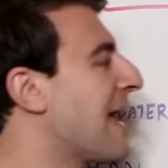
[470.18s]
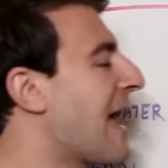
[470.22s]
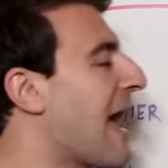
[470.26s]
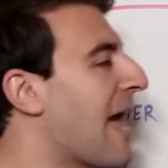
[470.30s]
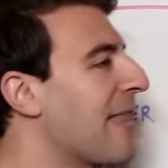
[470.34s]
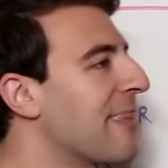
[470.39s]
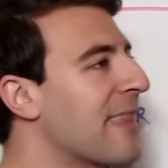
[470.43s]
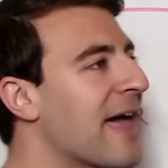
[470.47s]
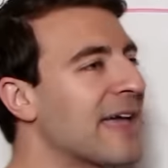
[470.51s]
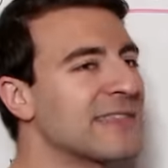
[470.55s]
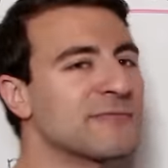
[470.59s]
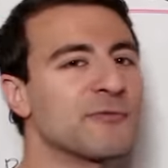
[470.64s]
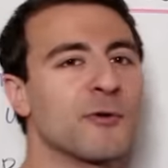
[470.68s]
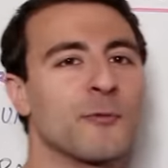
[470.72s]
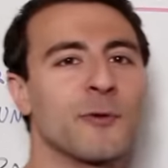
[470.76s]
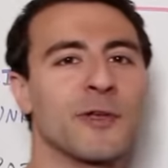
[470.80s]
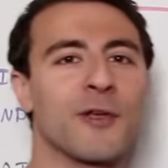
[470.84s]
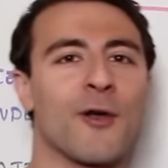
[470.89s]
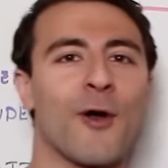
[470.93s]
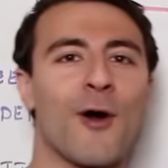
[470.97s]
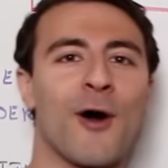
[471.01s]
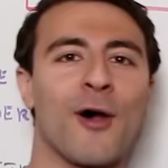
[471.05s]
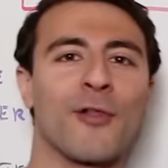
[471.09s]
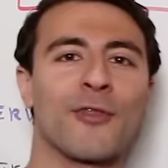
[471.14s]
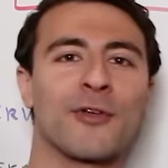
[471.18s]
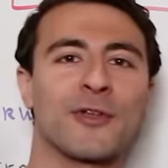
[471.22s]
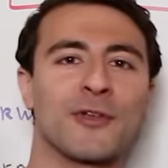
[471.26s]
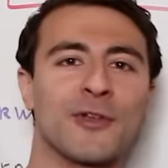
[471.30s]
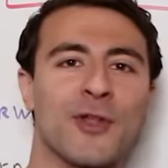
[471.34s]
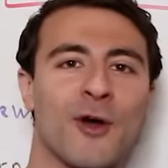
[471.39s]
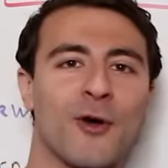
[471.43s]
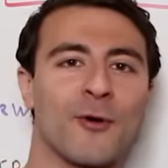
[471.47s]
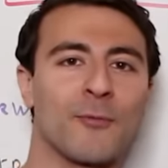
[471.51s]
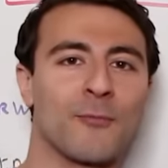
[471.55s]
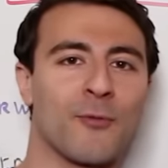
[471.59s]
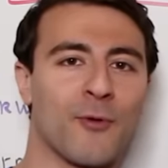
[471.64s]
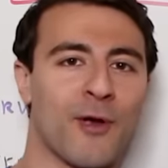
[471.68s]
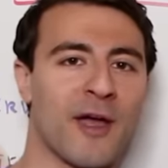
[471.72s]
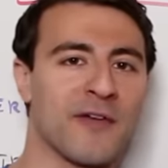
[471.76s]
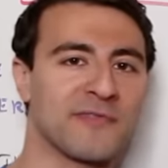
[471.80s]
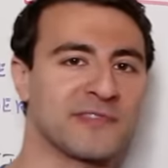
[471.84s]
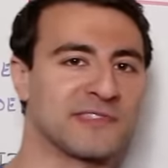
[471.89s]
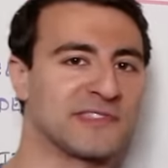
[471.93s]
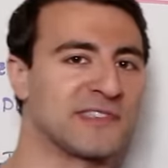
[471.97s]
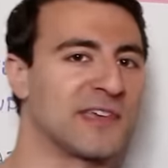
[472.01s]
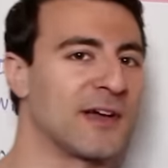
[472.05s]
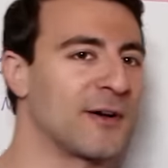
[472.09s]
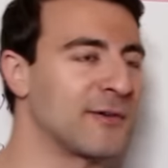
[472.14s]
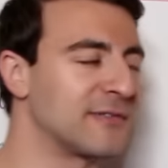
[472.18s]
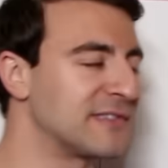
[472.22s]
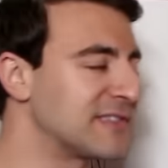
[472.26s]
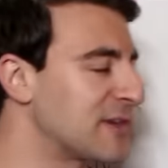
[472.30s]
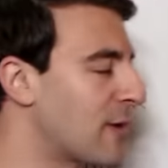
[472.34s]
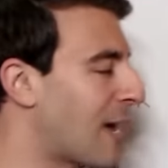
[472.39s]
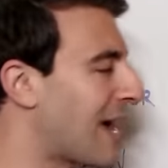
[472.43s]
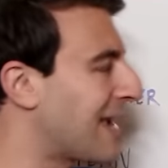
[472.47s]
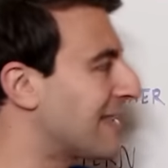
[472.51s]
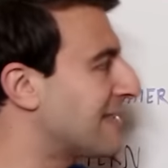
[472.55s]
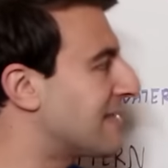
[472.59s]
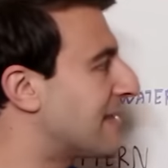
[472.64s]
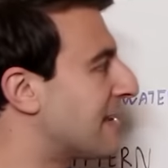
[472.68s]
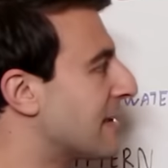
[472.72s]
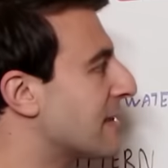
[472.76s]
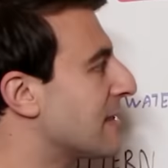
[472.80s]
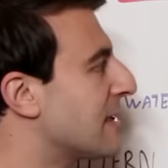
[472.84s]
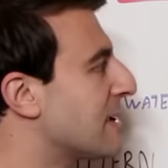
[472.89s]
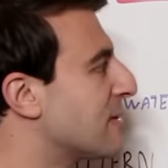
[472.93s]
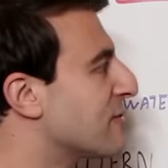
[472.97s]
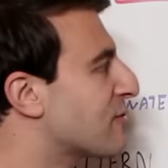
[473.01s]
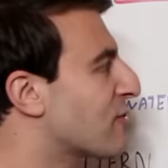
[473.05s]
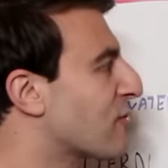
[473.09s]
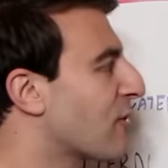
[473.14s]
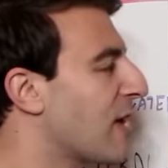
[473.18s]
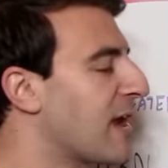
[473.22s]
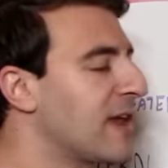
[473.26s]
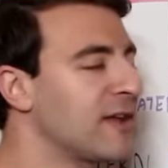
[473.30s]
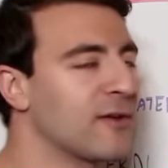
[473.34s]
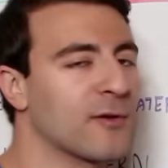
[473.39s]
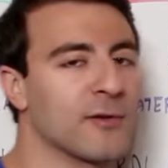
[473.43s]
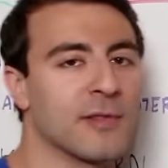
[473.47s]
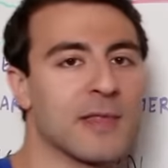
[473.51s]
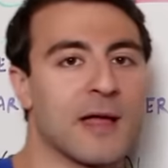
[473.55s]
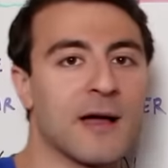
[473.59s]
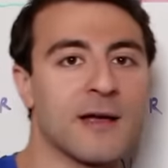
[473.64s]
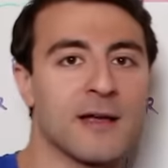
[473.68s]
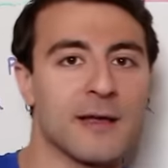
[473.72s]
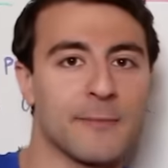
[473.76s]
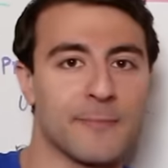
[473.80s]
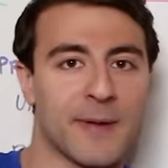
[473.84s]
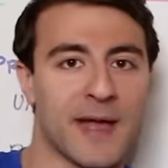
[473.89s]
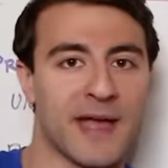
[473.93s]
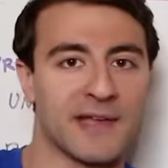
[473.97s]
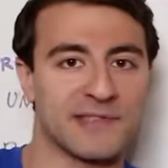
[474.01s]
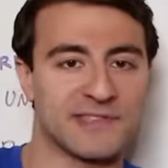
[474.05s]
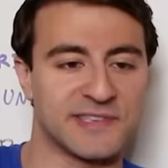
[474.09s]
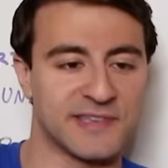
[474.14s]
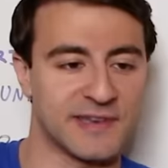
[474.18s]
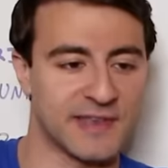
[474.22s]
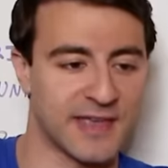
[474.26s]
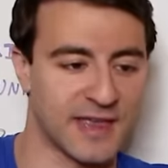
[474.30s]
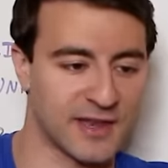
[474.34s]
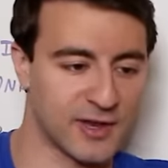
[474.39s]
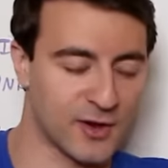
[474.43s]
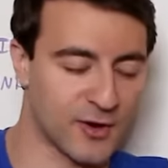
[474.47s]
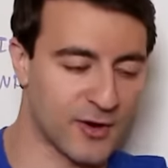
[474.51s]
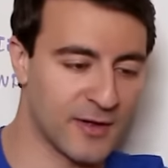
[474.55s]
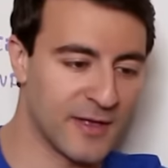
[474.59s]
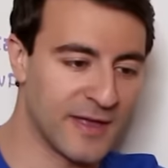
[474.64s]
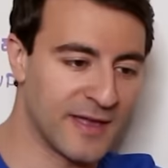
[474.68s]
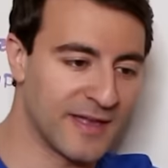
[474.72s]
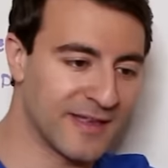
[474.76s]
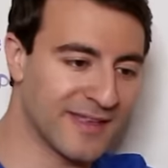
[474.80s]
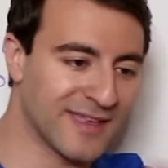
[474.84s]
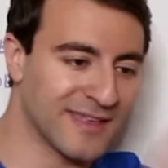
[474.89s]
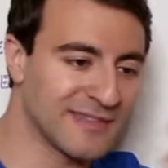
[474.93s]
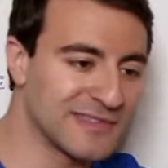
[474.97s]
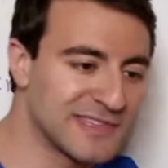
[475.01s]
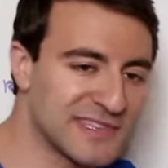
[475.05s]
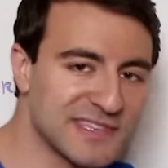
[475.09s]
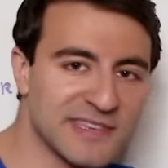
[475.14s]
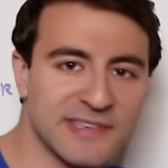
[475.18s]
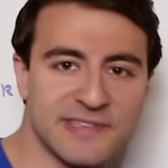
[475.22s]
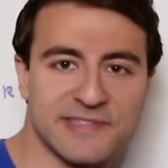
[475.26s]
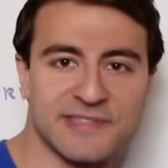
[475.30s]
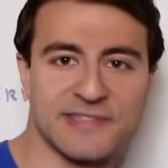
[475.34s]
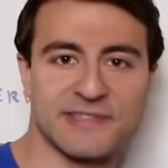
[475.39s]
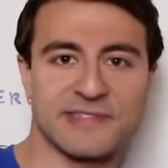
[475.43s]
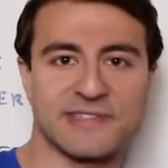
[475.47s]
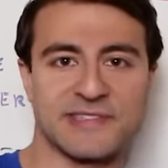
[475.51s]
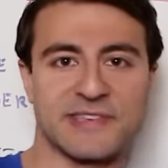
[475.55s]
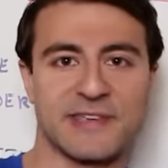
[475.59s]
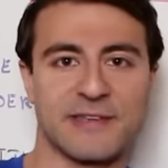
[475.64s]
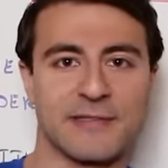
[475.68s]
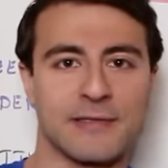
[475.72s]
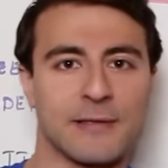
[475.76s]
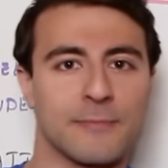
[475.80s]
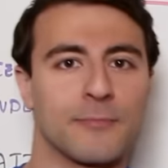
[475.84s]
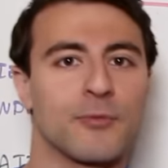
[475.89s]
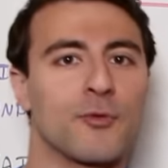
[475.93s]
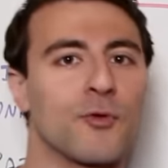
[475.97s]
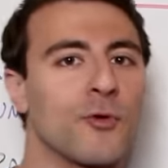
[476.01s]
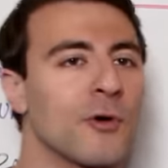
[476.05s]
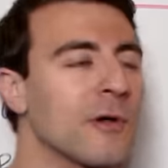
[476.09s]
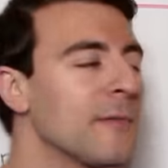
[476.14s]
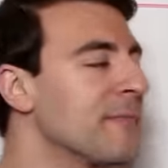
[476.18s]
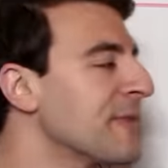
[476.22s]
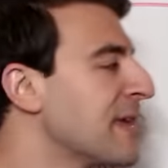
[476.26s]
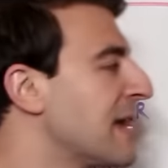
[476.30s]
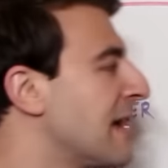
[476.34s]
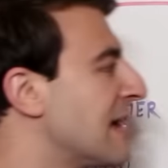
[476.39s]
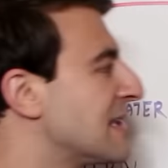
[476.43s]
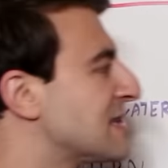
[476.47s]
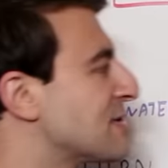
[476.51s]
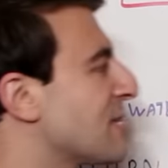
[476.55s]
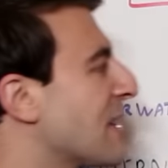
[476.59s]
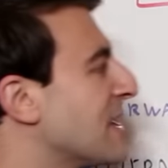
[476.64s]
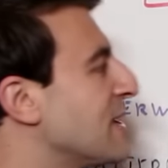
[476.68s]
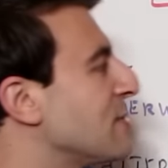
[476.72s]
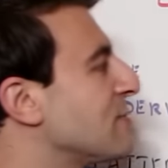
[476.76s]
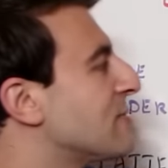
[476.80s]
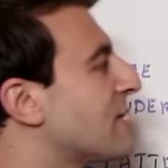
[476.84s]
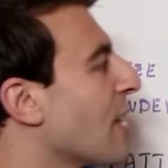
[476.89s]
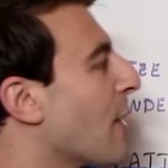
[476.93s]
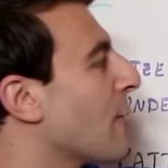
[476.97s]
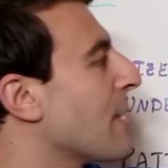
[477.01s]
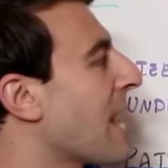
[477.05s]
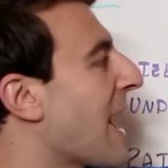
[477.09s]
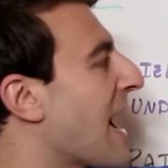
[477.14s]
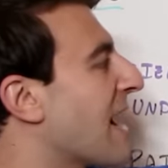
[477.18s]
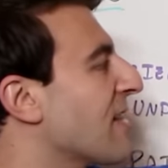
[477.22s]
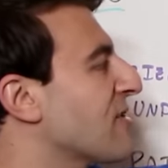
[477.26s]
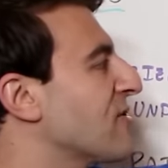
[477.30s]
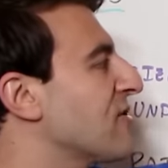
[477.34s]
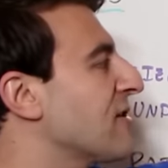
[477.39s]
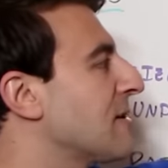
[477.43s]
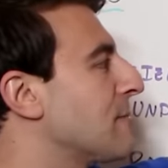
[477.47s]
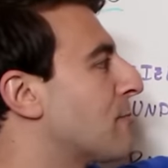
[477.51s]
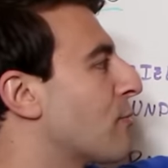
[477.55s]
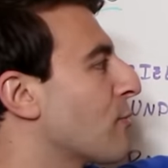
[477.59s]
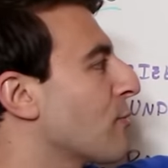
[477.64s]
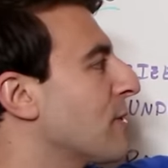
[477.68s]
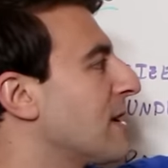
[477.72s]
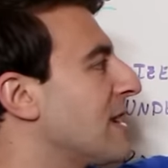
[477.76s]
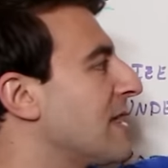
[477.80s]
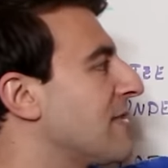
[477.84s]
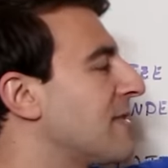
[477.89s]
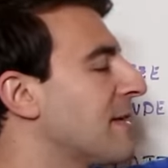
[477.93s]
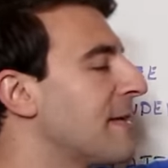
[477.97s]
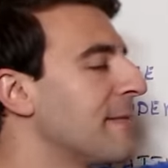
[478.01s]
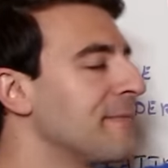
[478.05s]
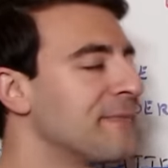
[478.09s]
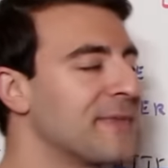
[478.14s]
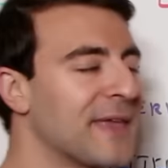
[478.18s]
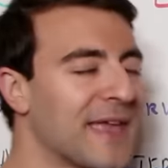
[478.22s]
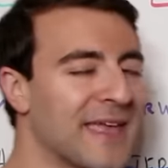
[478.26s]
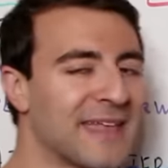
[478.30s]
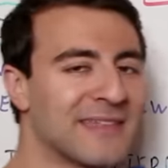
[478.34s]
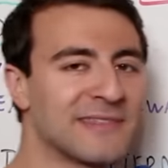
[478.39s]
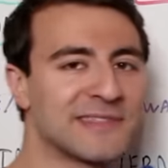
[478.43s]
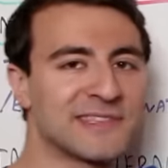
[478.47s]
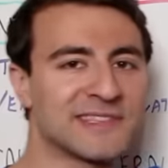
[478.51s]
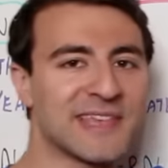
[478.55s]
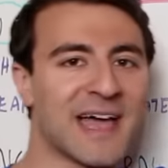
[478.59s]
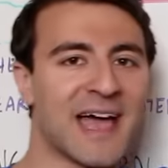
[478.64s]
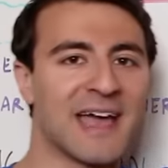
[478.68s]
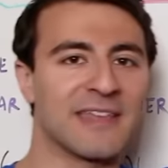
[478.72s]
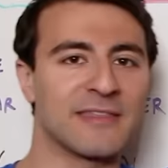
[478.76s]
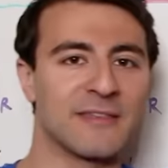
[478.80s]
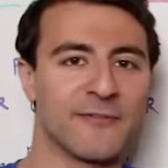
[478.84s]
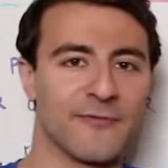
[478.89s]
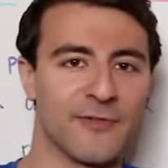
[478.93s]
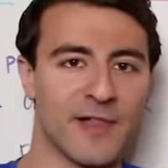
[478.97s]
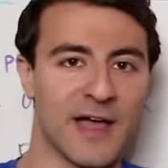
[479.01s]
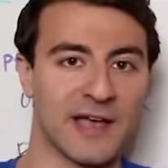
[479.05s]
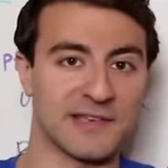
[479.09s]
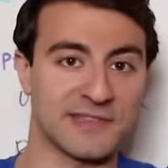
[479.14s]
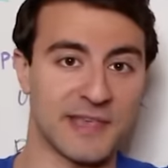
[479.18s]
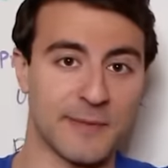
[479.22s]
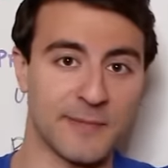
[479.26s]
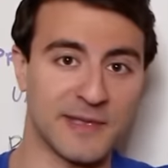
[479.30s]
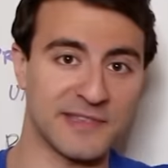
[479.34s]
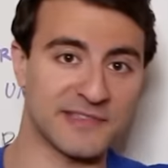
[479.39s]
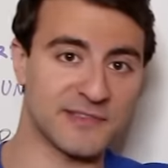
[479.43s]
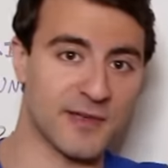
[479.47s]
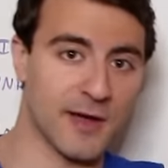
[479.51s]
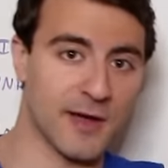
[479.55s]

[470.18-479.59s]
And that's what we call the no breath zone. So ideally you train your lung capacity and your consistency in the pool so that you don't actually breathe inside the flags. That means